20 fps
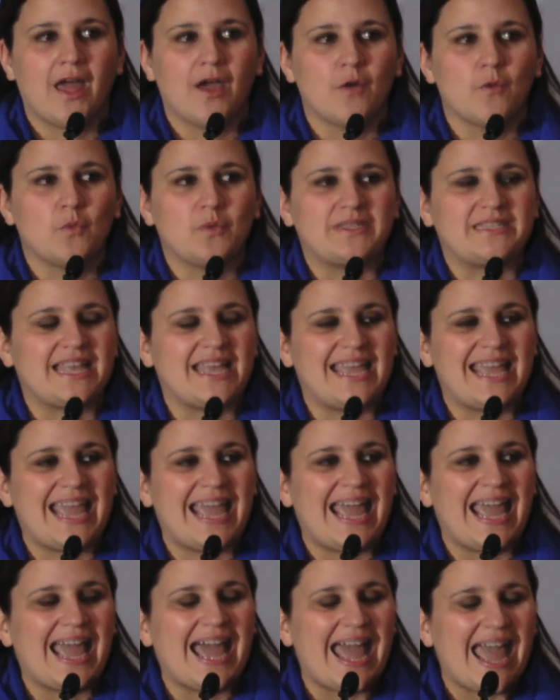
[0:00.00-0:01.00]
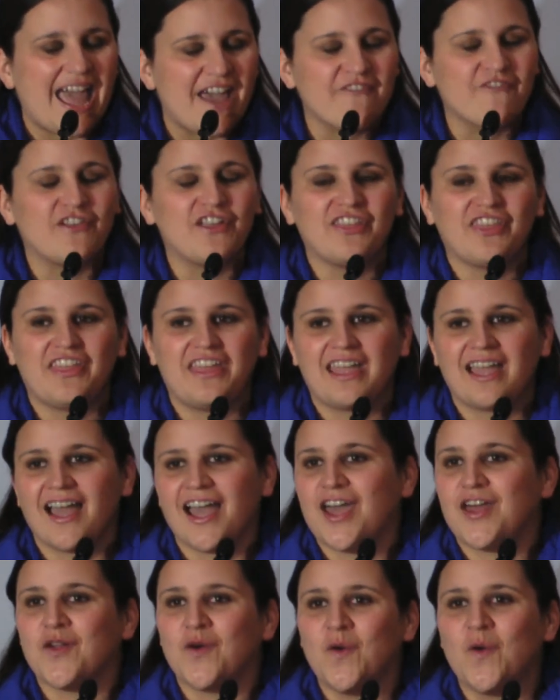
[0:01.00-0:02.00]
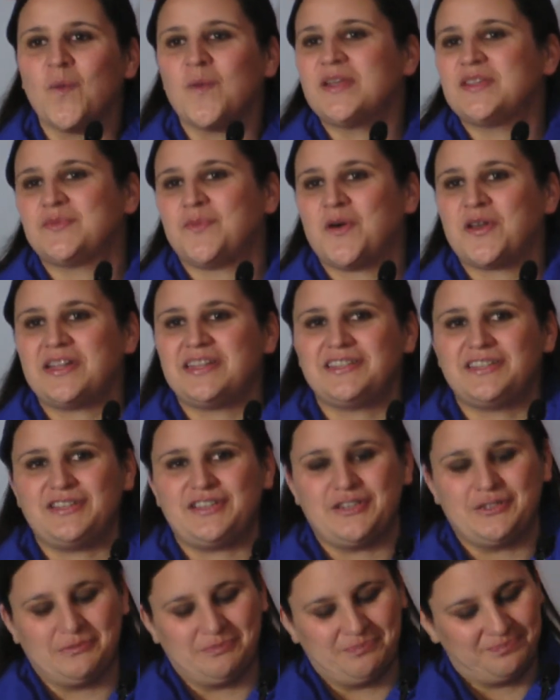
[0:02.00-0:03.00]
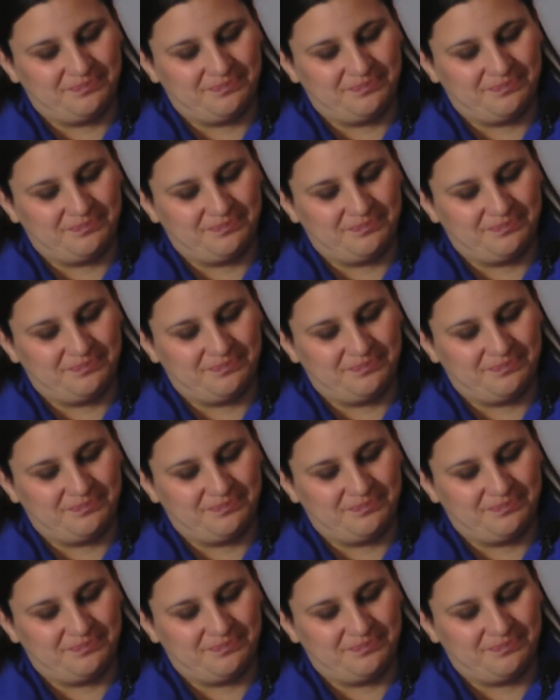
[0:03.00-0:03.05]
was everything I had always wanted to do.